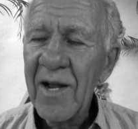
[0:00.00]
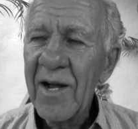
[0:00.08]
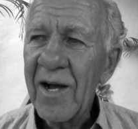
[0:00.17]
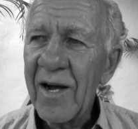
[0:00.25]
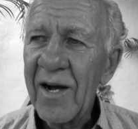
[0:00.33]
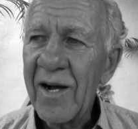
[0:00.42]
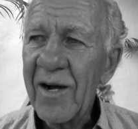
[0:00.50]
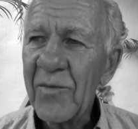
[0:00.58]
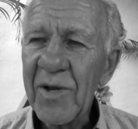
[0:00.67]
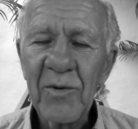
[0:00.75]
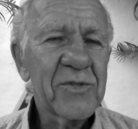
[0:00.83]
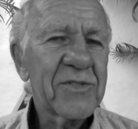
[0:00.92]

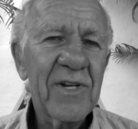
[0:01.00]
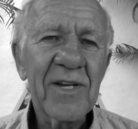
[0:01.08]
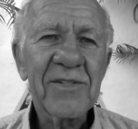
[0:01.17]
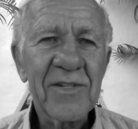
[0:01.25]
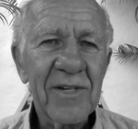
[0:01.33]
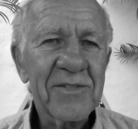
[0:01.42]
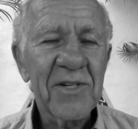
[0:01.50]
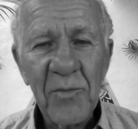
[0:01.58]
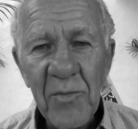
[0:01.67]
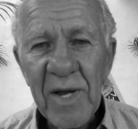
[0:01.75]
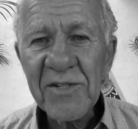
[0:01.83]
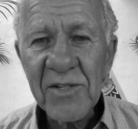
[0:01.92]
it's an
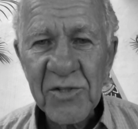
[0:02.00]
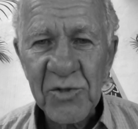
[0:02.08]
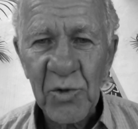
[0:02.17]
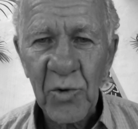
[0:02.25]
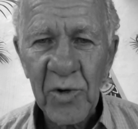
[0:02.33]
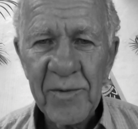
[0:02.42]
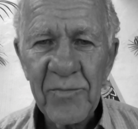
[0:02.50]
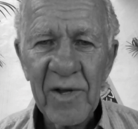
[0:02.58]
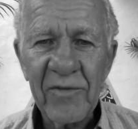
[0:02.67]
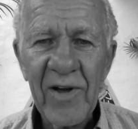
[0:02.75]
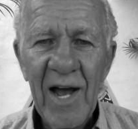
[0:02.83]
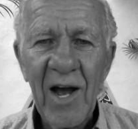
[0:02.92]
amazing story of
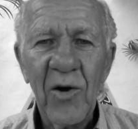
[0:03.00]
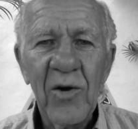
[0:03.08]
how,